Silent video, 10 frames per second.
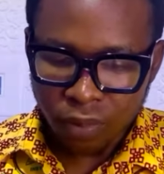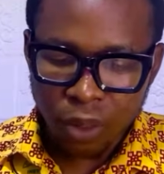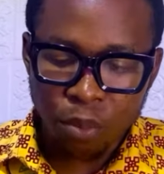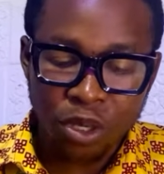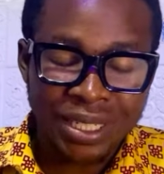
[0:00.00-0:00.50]

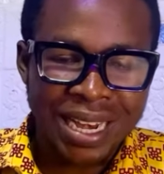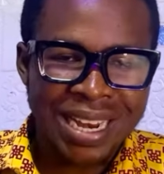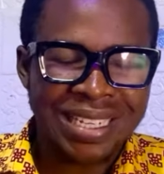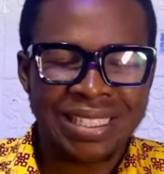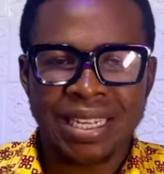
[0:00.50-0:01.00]
brought a
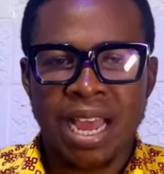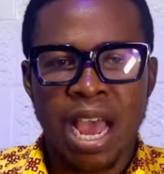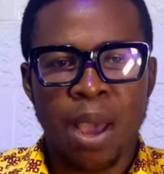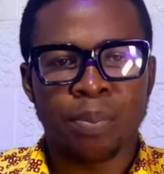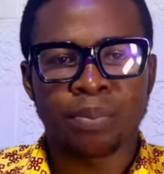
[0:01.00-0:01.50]
list
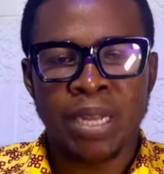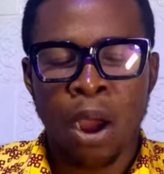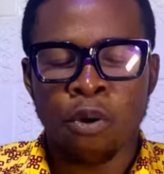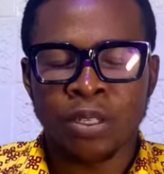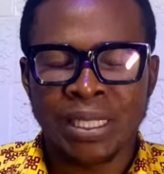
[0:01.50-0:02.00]

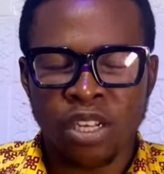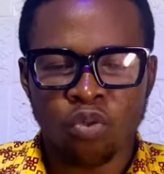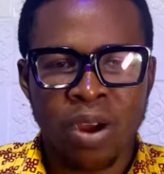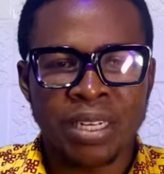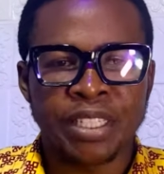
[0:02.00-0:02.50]
that was set
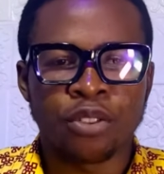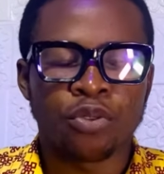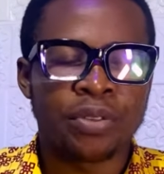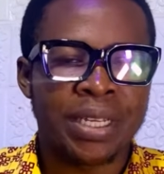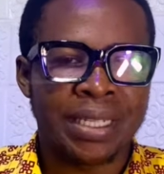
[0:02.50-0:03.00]
1, set
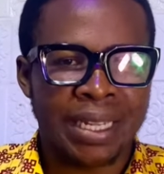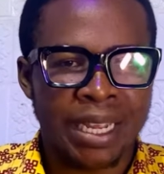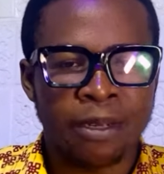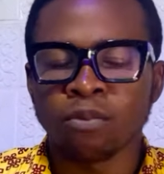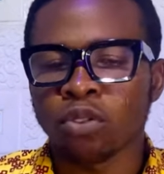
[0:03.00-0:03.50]
2, set
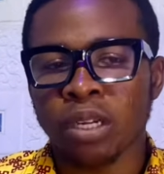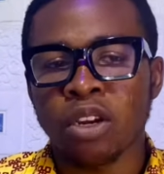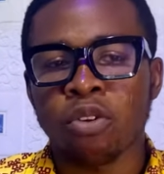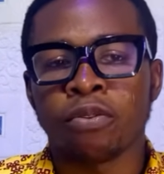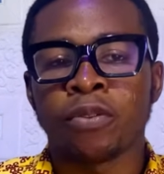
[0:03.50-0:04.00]
3,
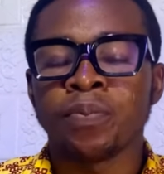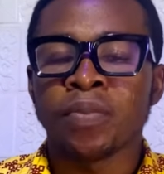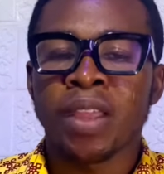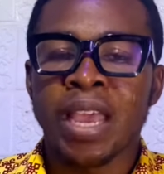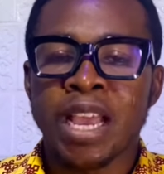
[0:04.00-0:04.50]
talking of
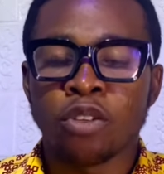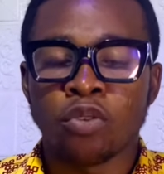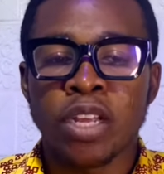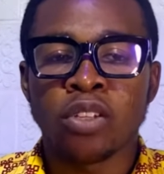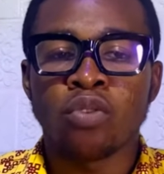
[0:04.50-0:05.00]

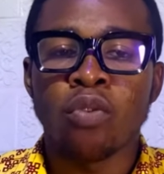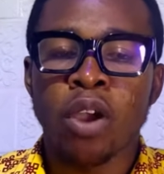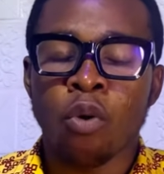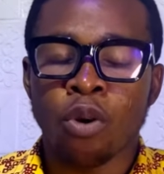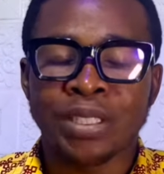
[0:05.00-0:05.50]
students who
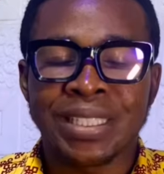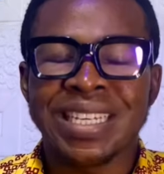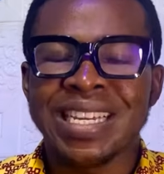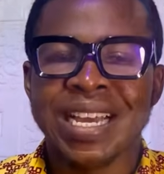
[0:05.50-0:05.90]
were caught in